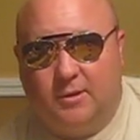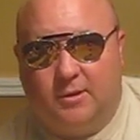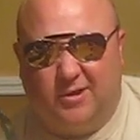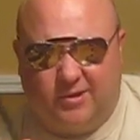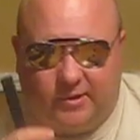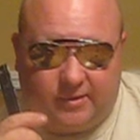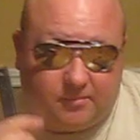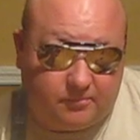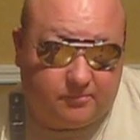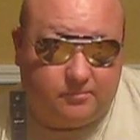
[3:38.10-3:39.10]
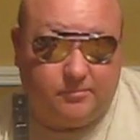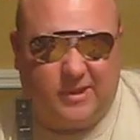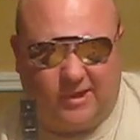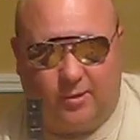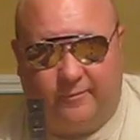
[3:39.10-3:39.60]
could,
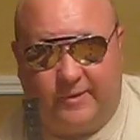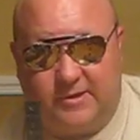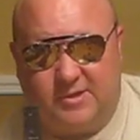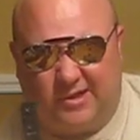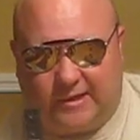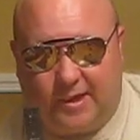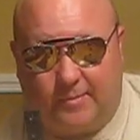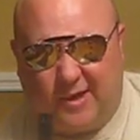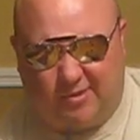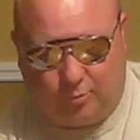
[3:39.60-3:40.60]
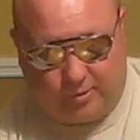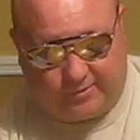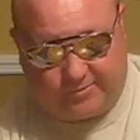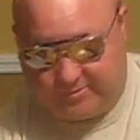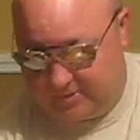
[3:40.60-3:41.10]
eventually come out with,